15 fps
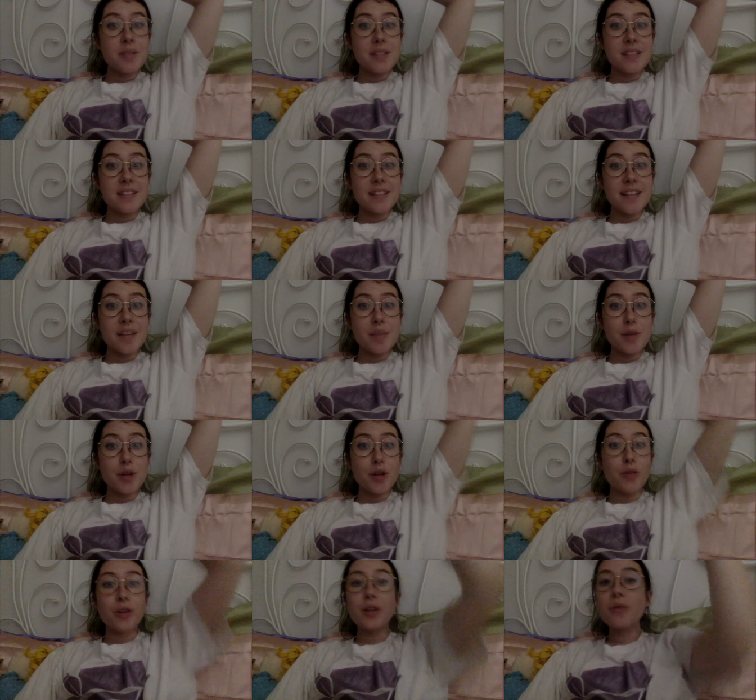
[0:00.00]
This segment
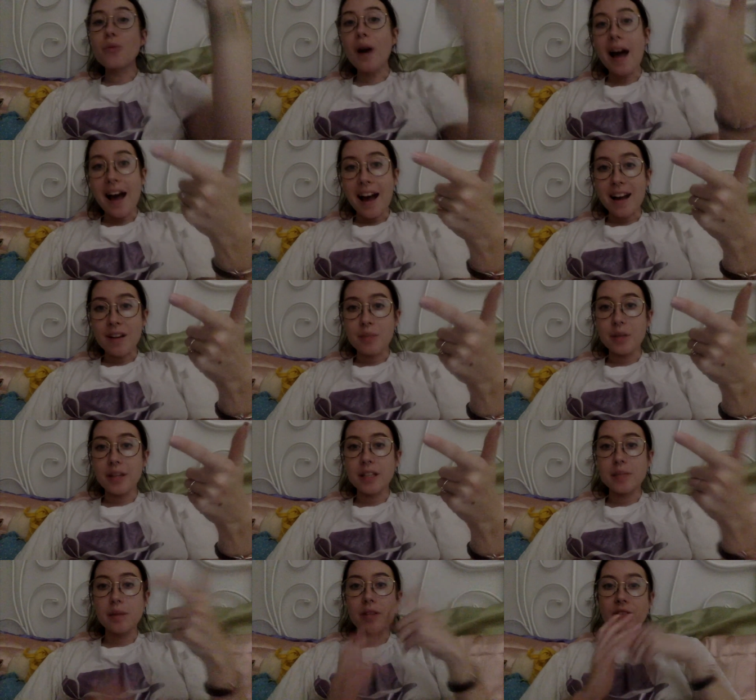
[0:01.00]
are really whack
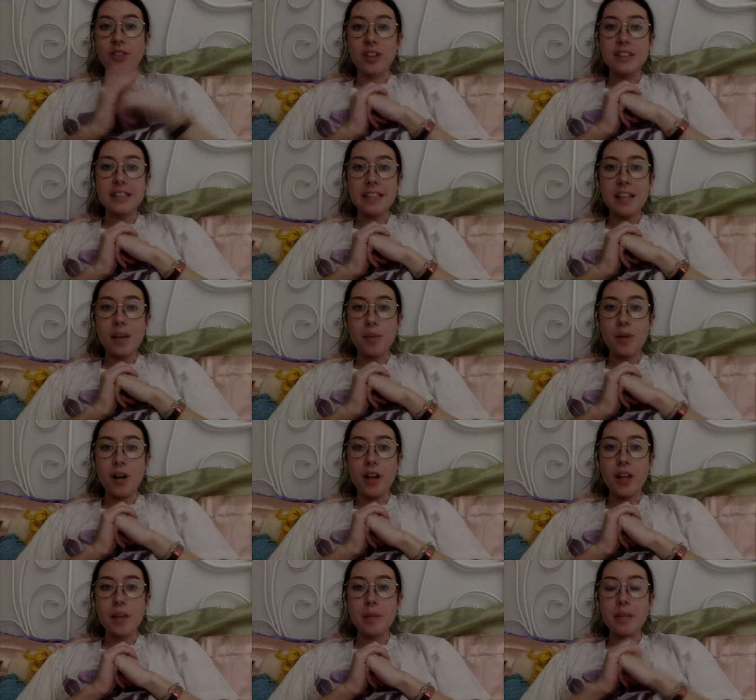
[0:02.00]
because my fiance kept
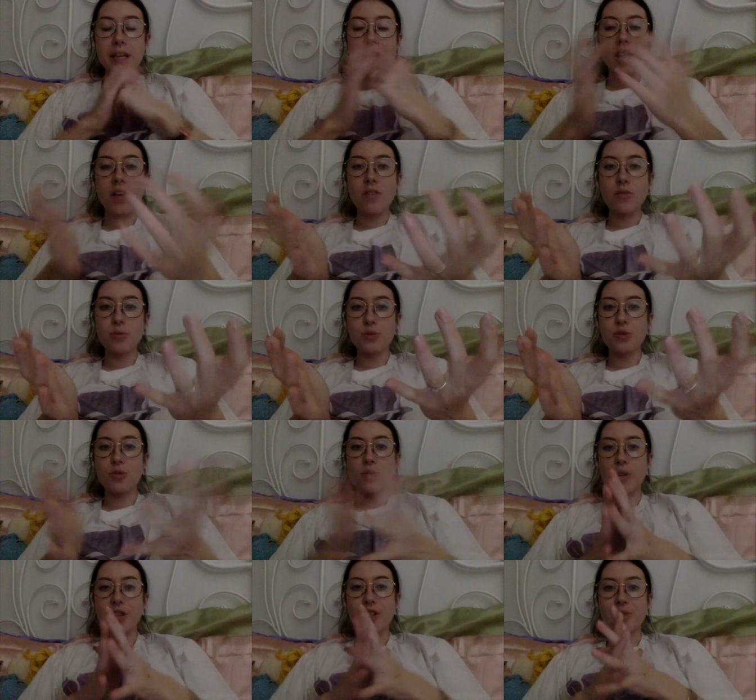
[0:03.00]
calling me. I love him so
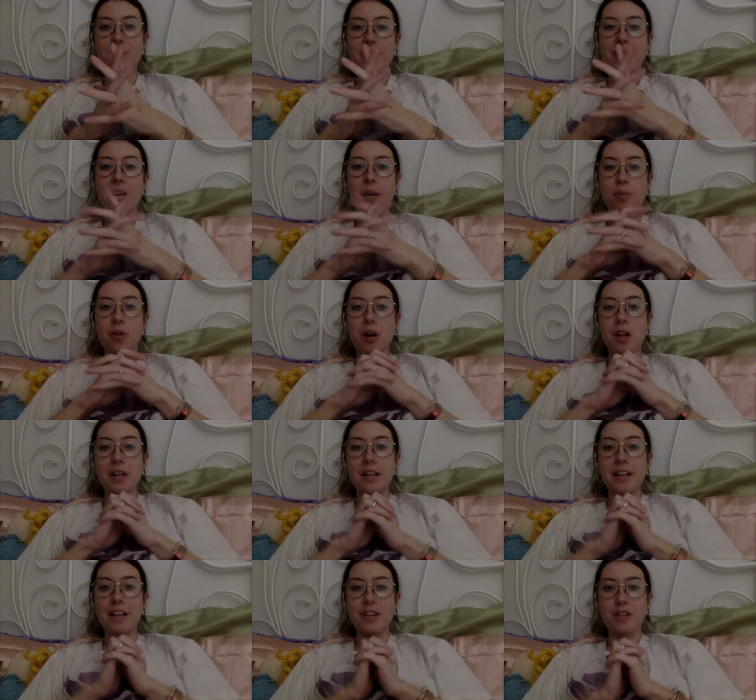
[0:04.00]
much, but he kept
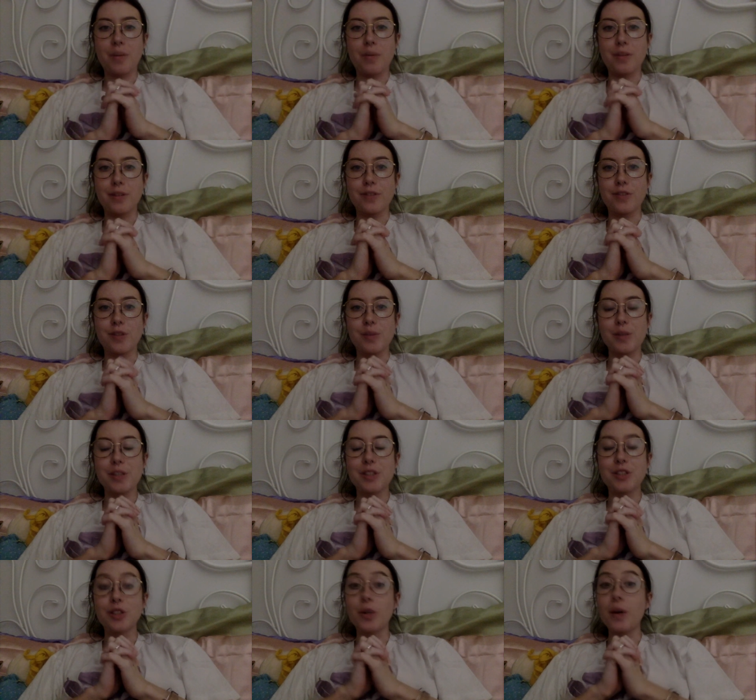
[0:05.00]
calling and interrupting the filming,
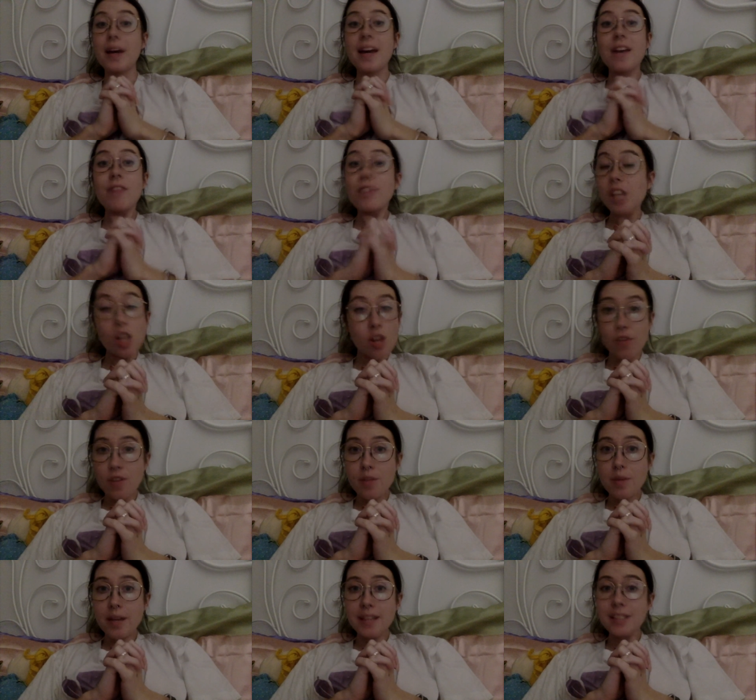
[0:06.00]
so that's all over
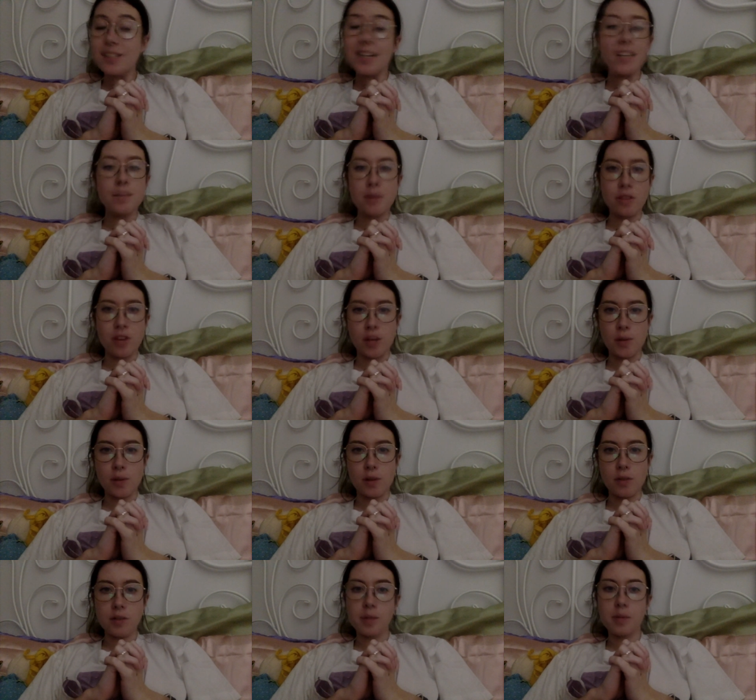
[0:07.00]
the place because my thoughts were
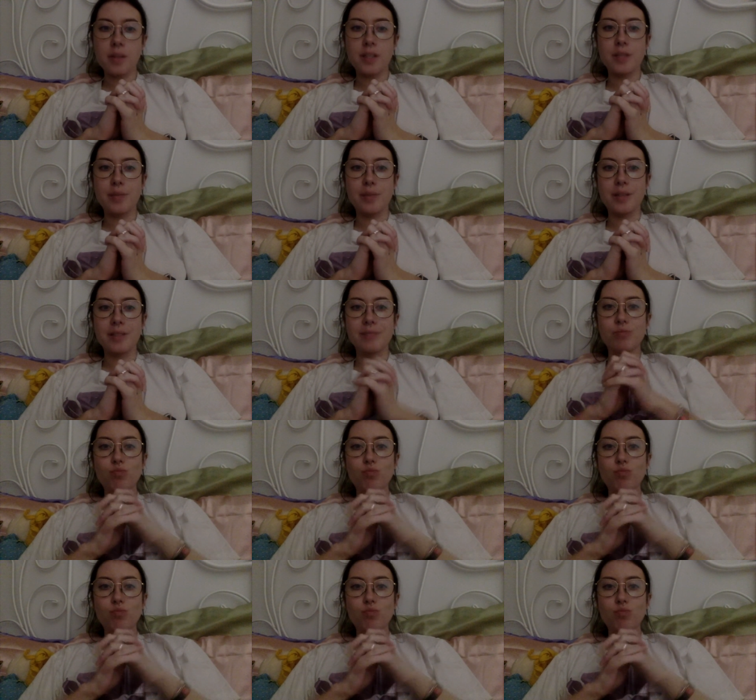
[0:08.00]
all over the place. But